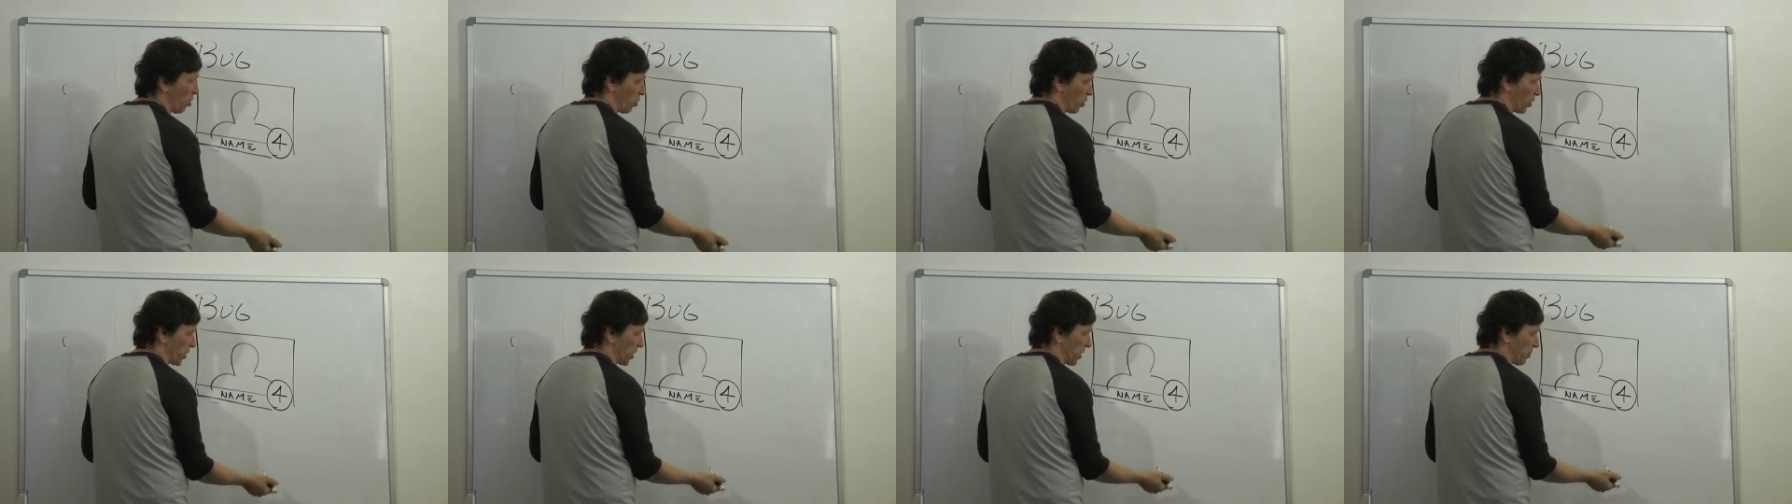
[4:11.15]

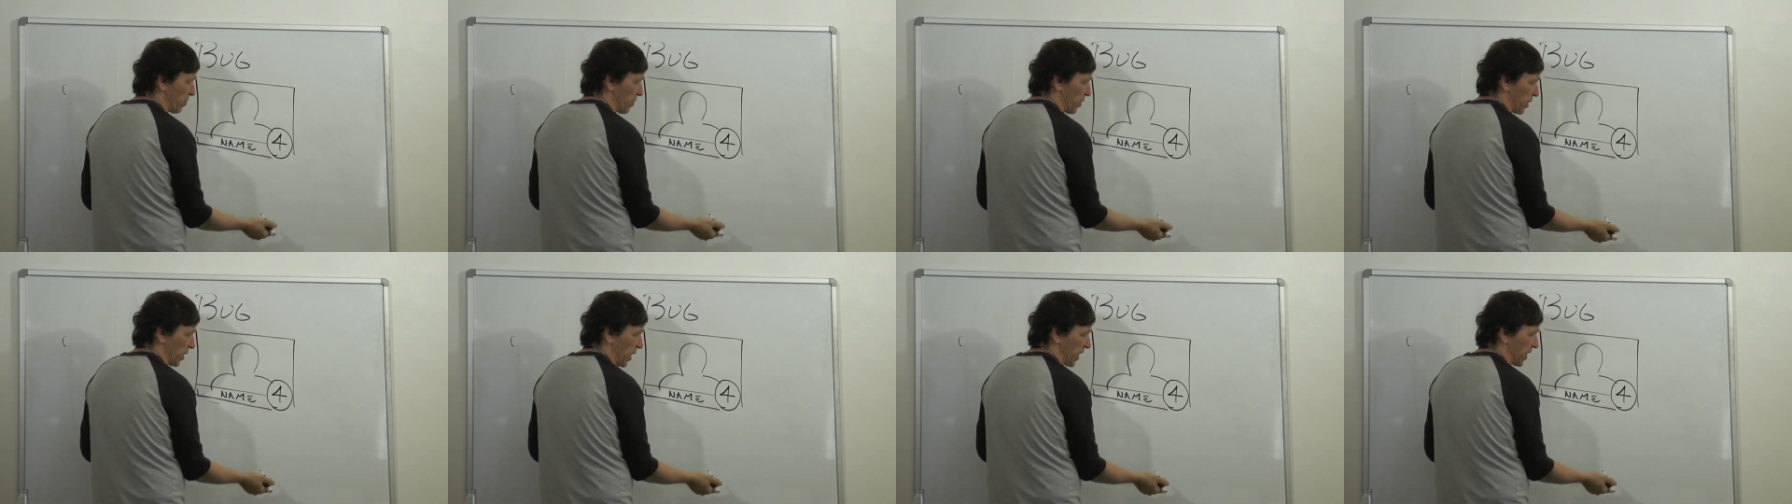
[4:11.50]
or
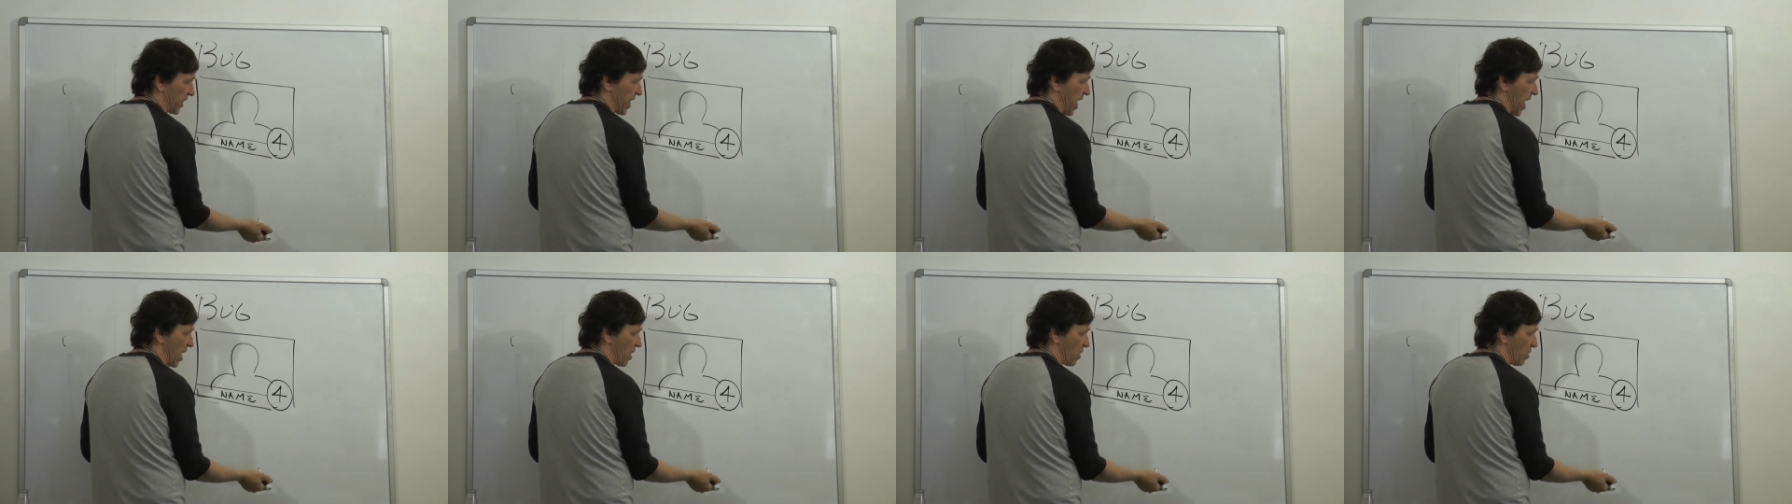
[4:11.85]
something
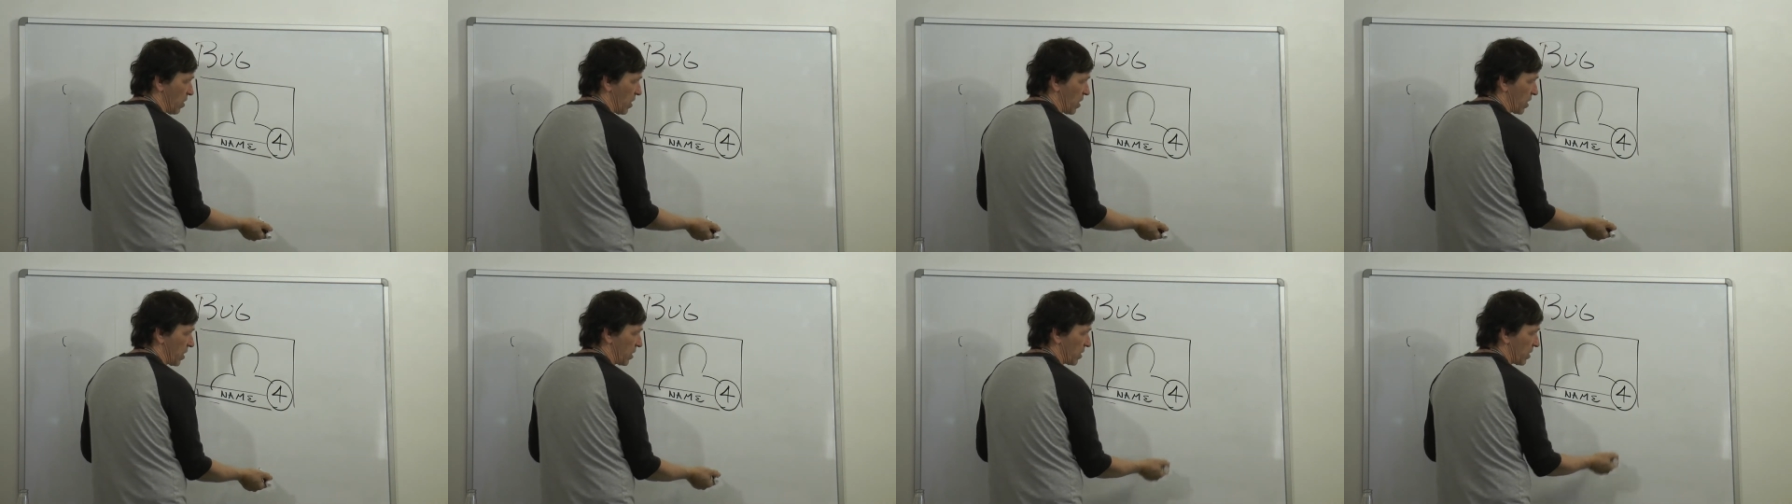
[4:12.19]
like that
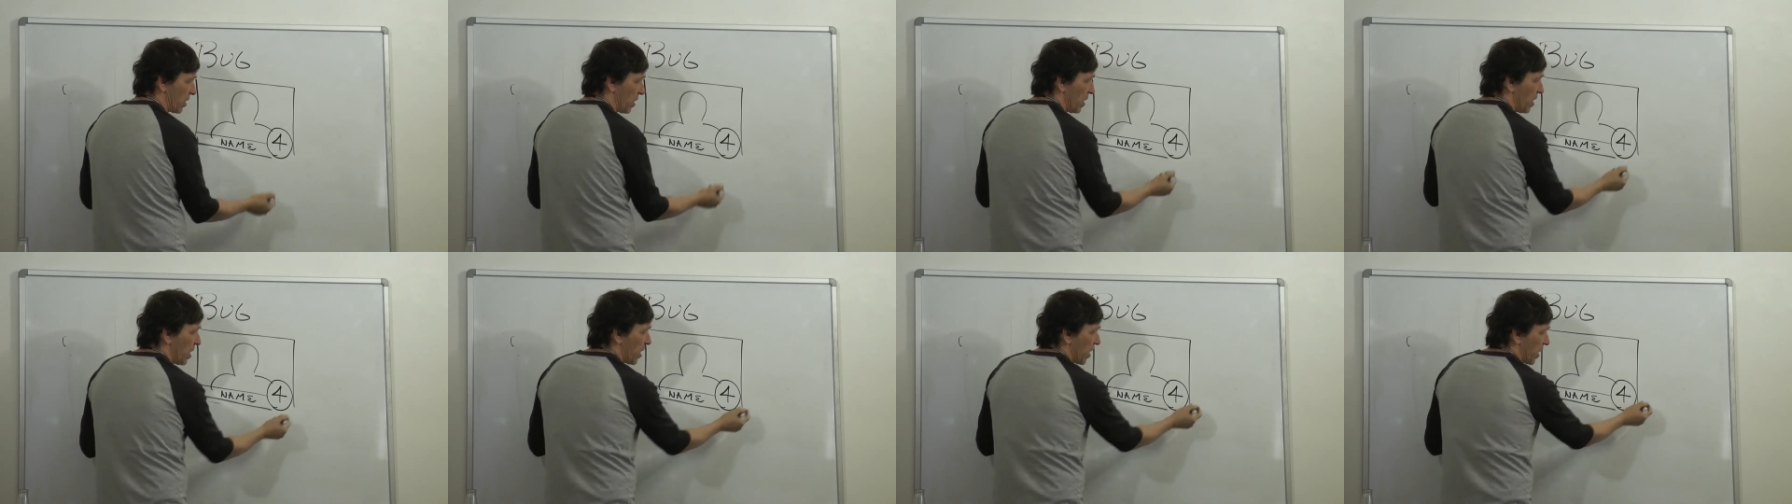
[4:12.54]
on it
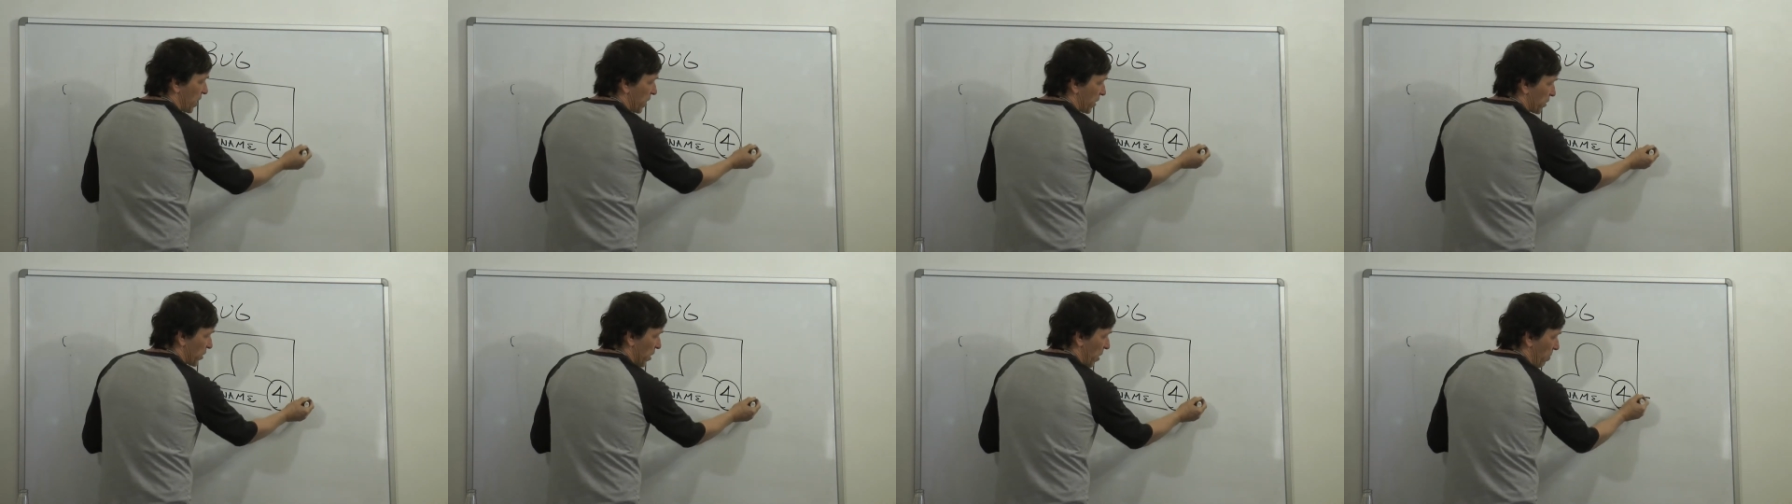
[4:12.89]

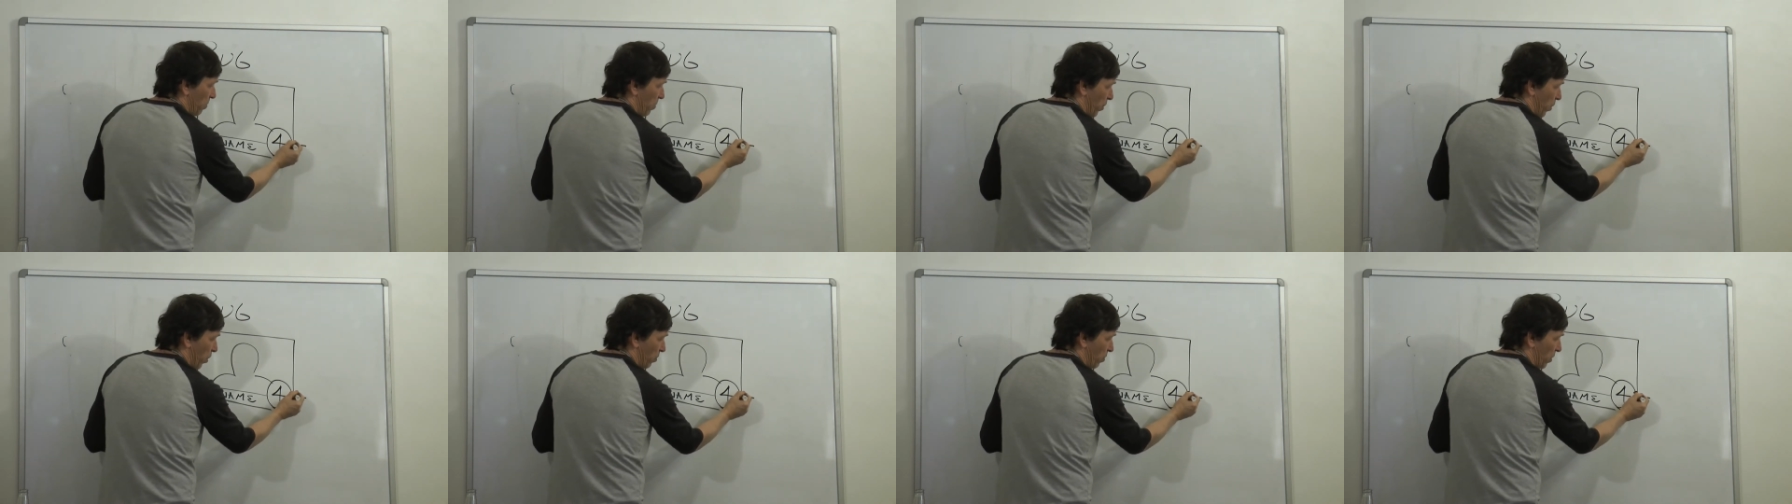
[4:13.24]
and it's
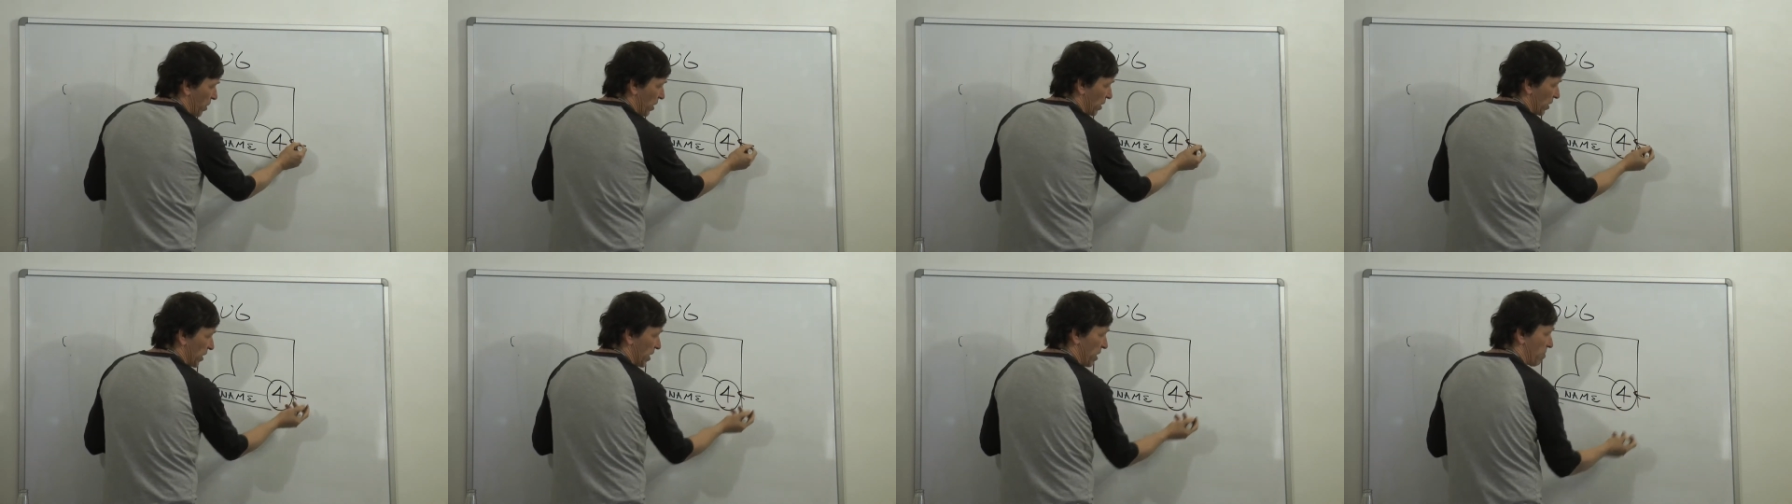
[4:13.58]
up
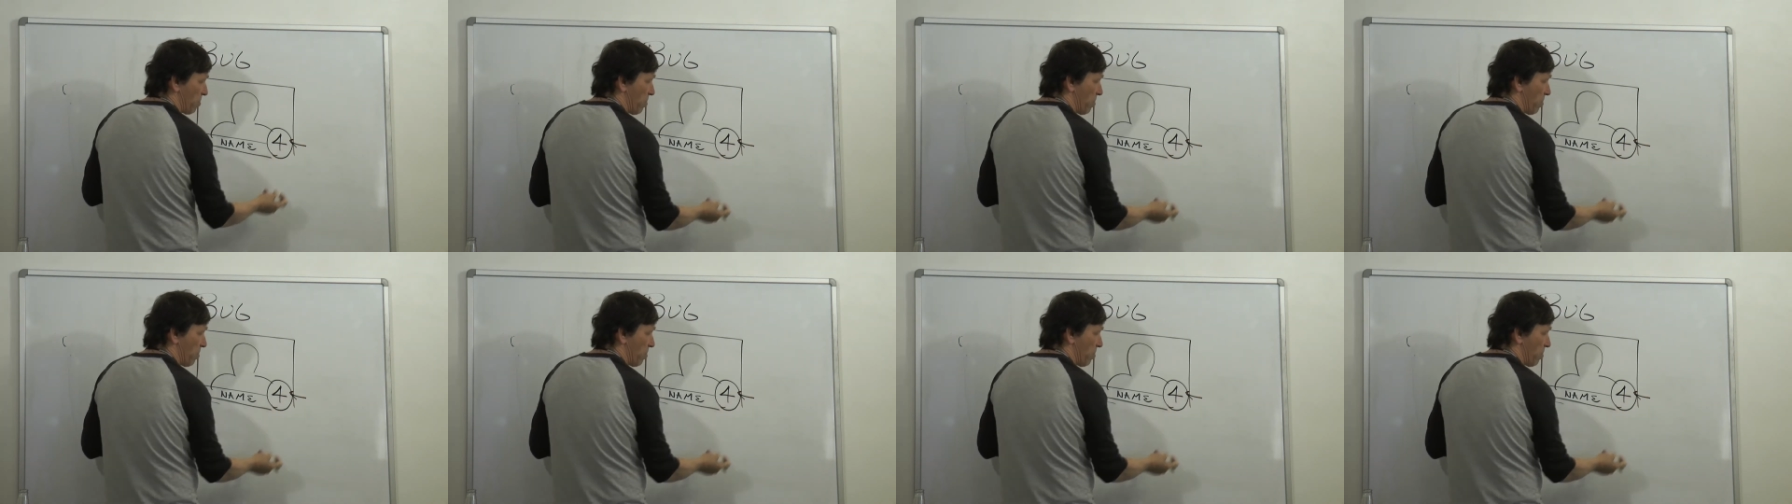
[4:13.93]
permanently.